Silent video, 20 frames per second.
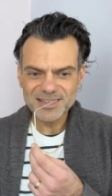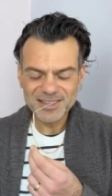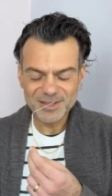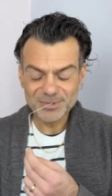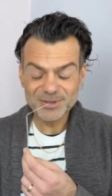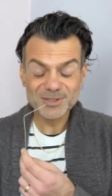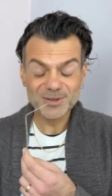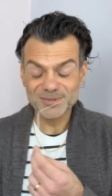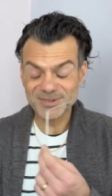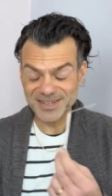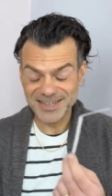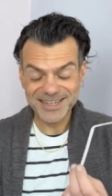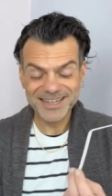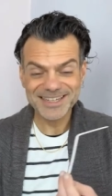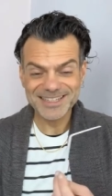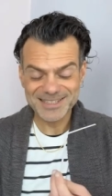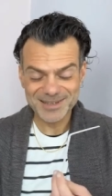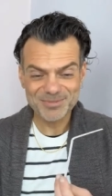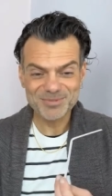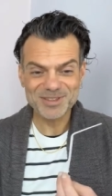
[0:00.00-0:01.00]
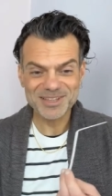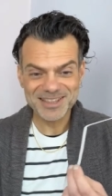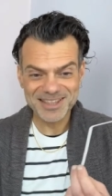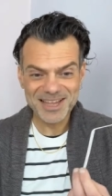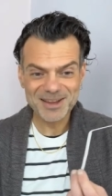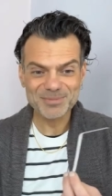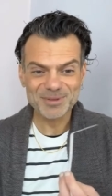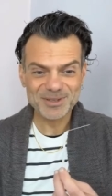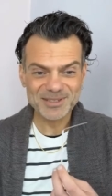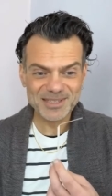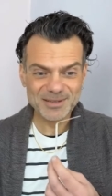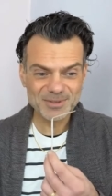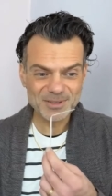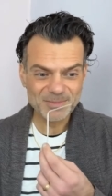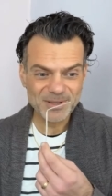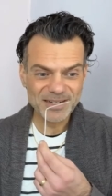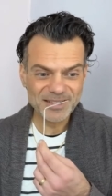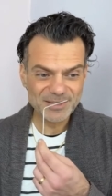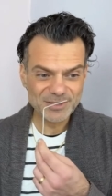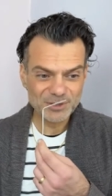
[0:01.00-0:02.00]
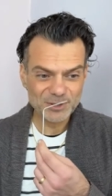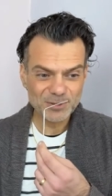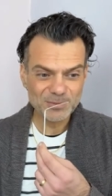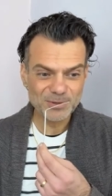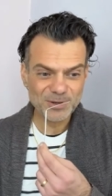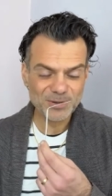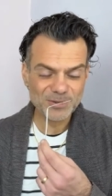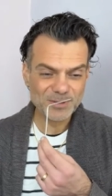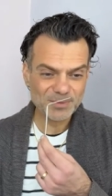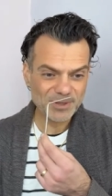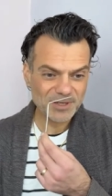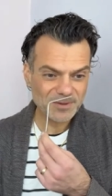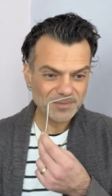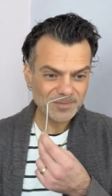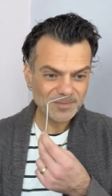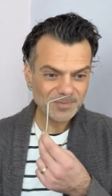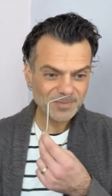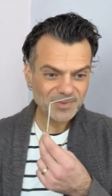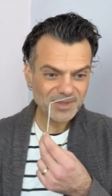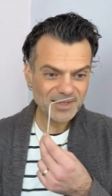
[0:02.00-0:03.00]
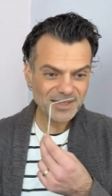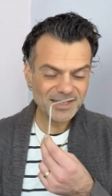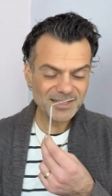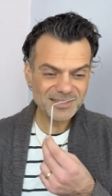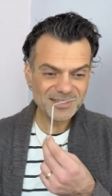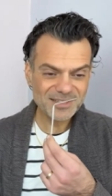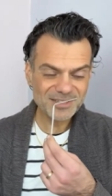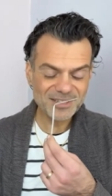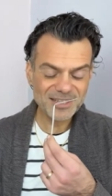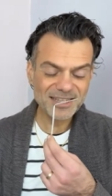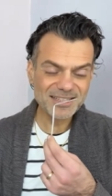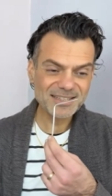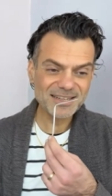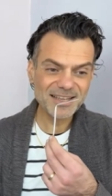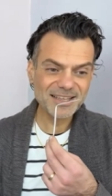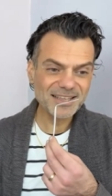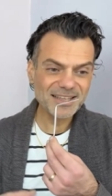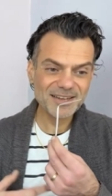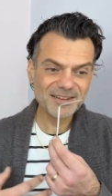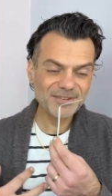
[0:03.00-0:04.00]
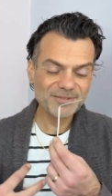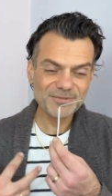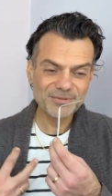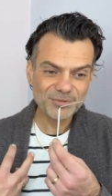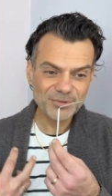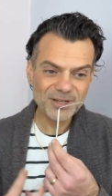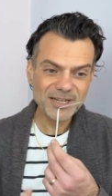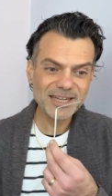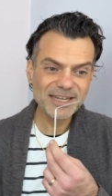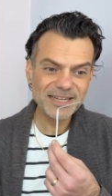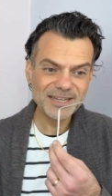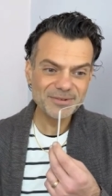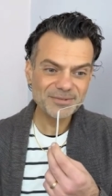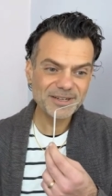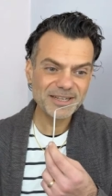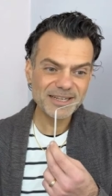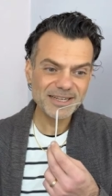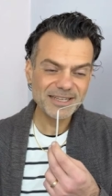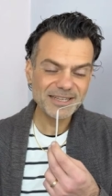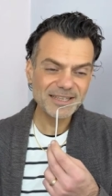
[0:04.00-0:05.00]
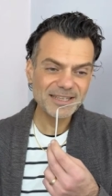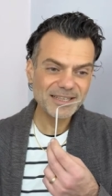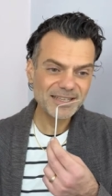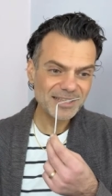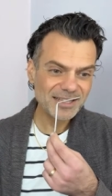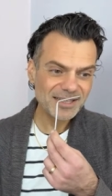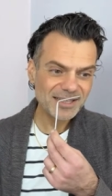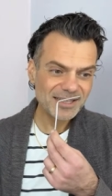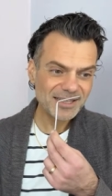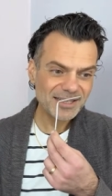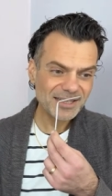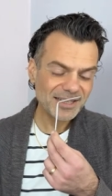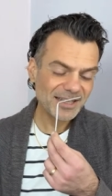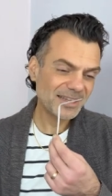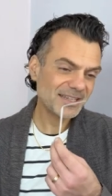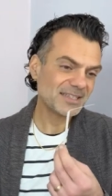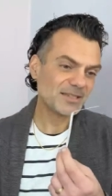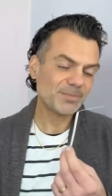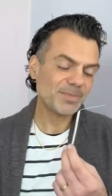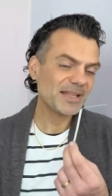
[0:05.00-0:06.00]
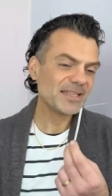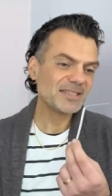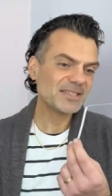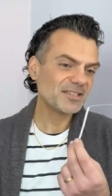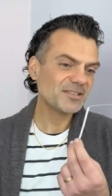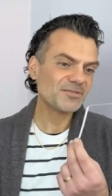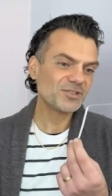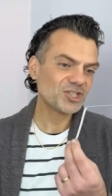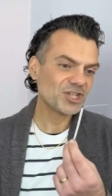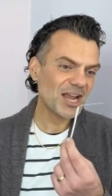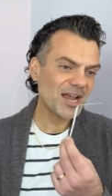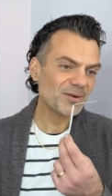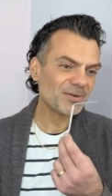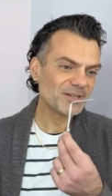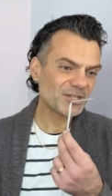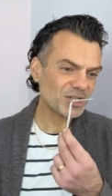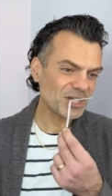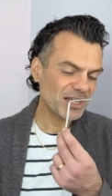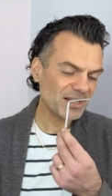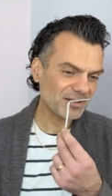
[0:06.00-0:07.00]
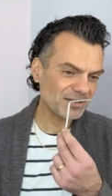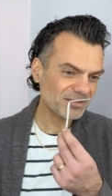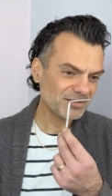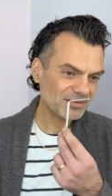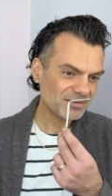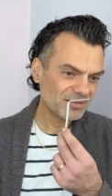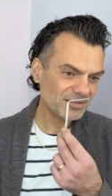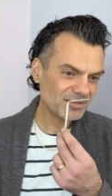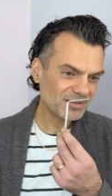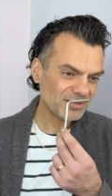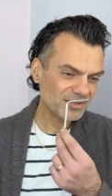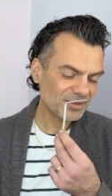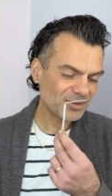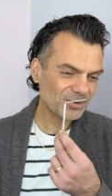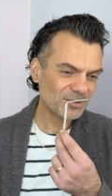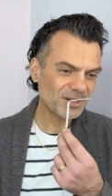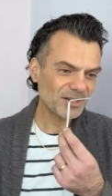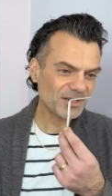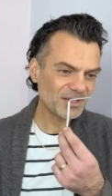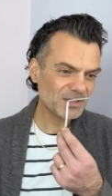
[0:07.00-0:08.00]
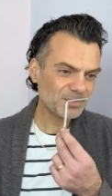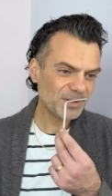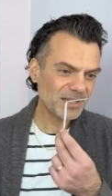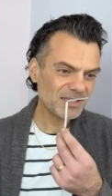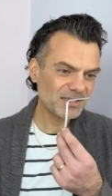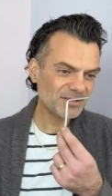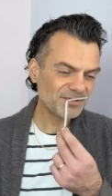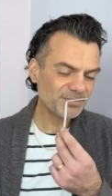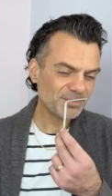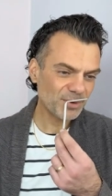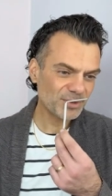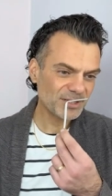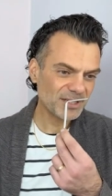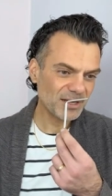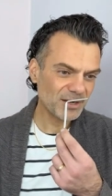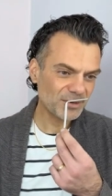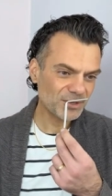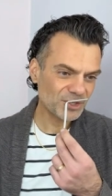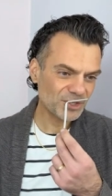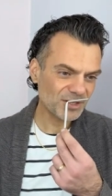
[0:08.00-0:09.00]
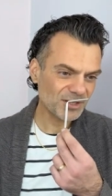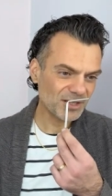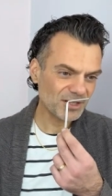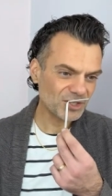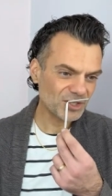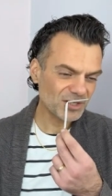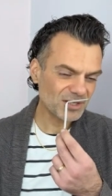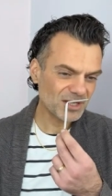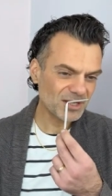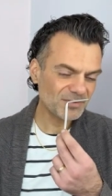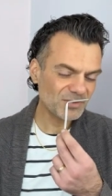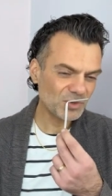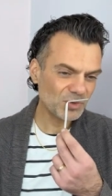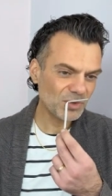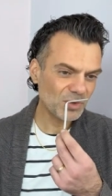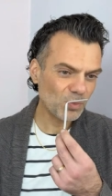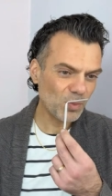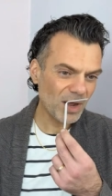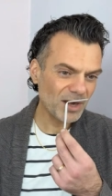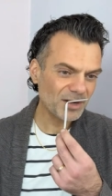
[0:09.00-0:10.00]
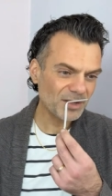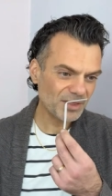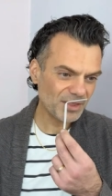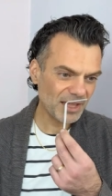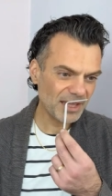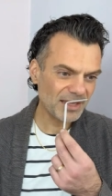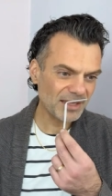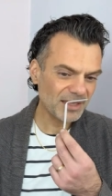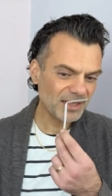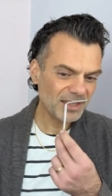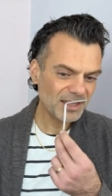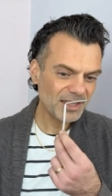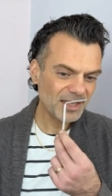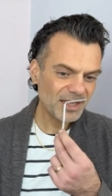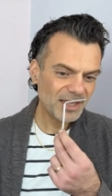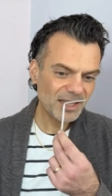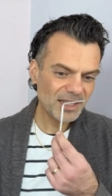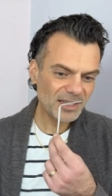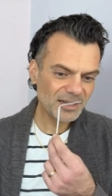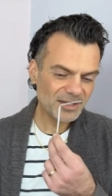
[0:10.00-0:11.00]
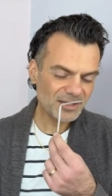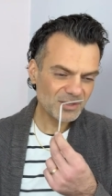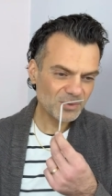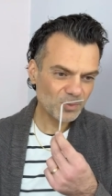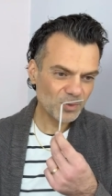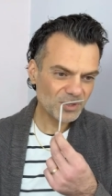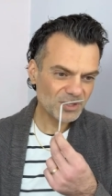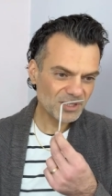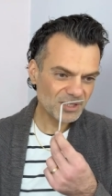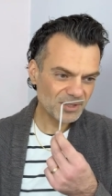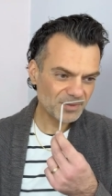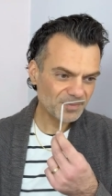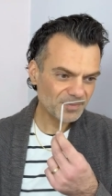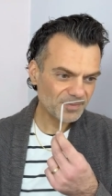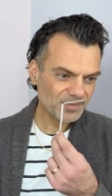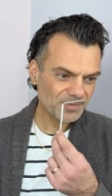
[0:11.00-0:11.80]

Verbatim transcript: there is of clearly something there because i'm smelling the tuberose but it's it's like a, a really really expensive shower gel or an expensive body lotion that just gives you the one thing and doesn't want to